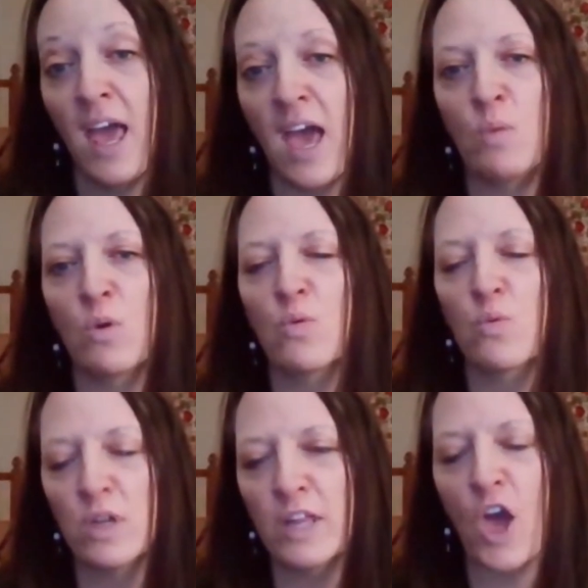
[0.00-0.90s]
And we're
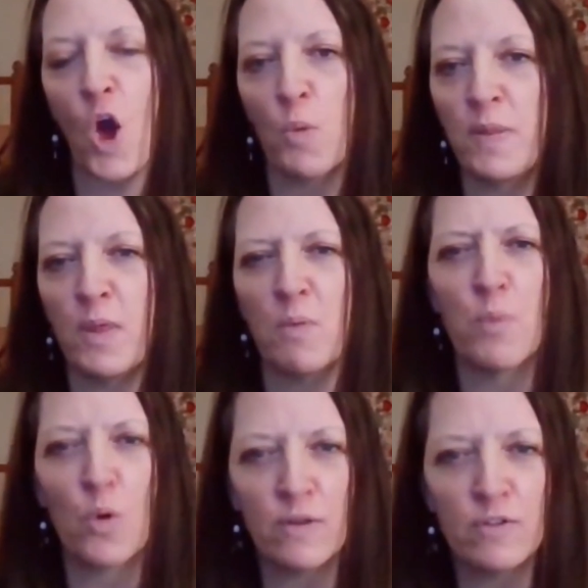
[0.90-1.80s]
really hoping that
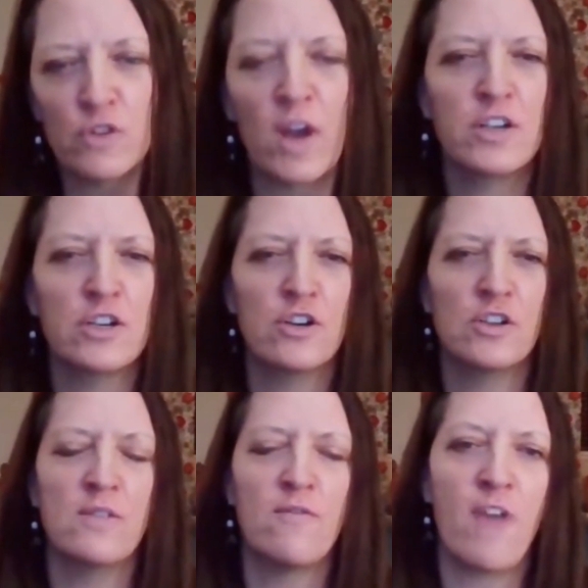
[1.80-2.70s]
board of
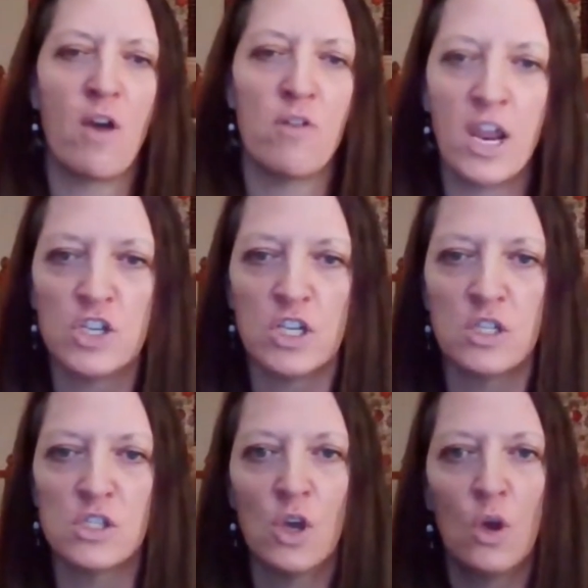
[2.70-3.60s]
directors and
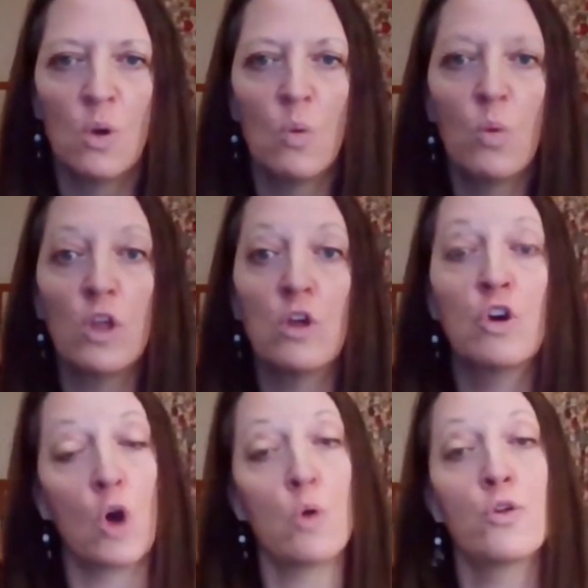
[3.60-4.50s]
foundations will
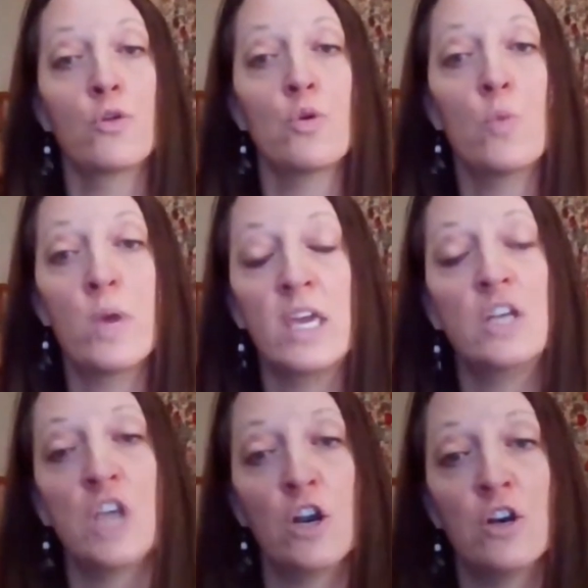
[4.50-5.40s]
go through
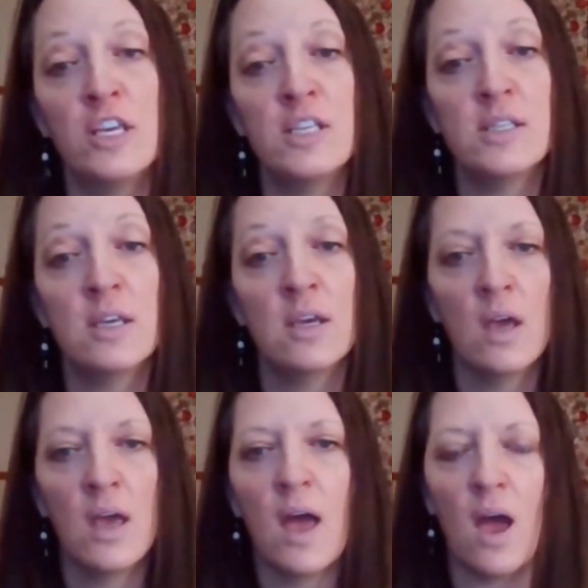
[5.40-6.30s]
WikiCharities
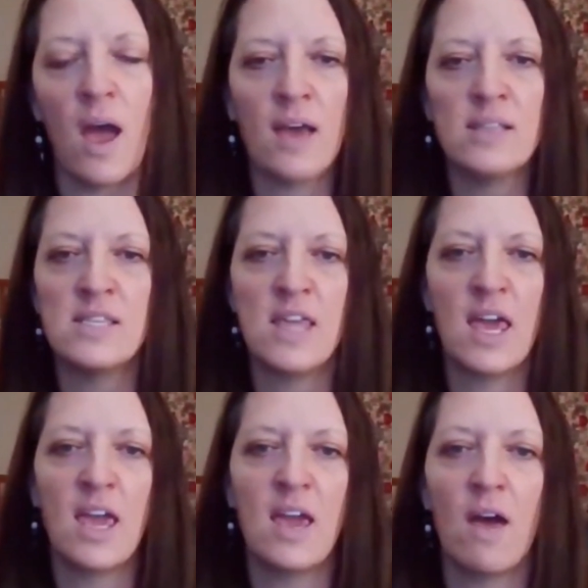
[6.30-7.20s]
as
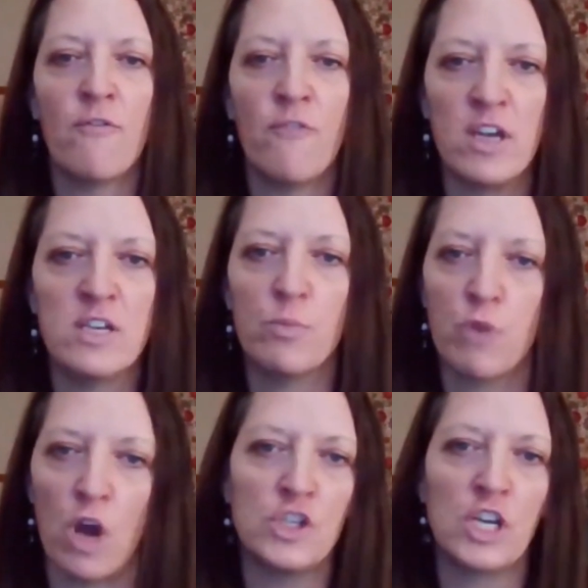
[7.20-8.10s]
they fund
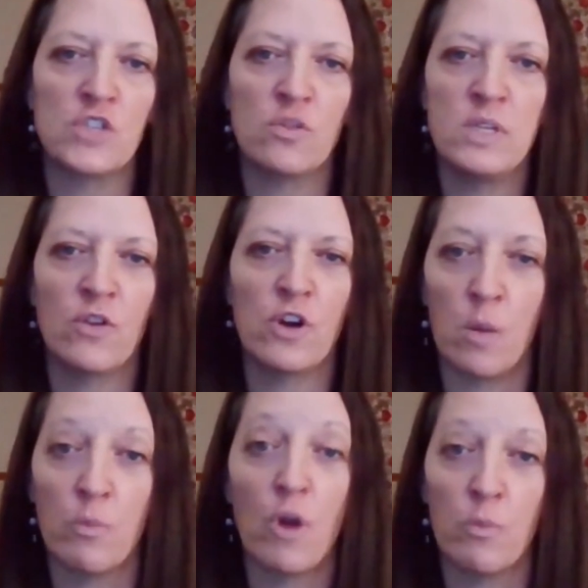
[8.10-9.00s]
projects from different
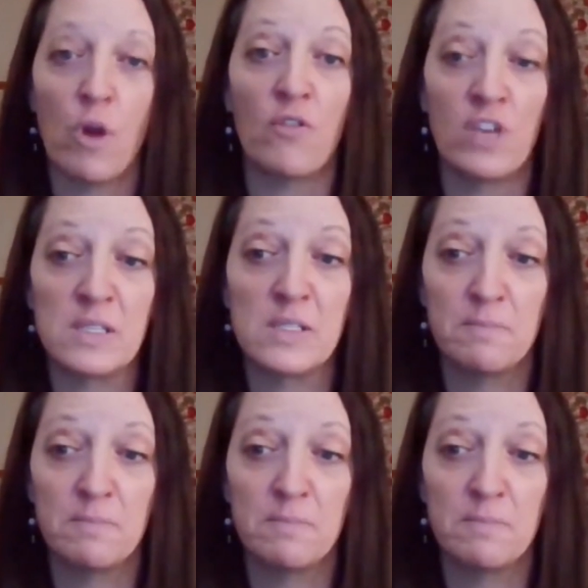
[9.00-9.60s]
nonprofits.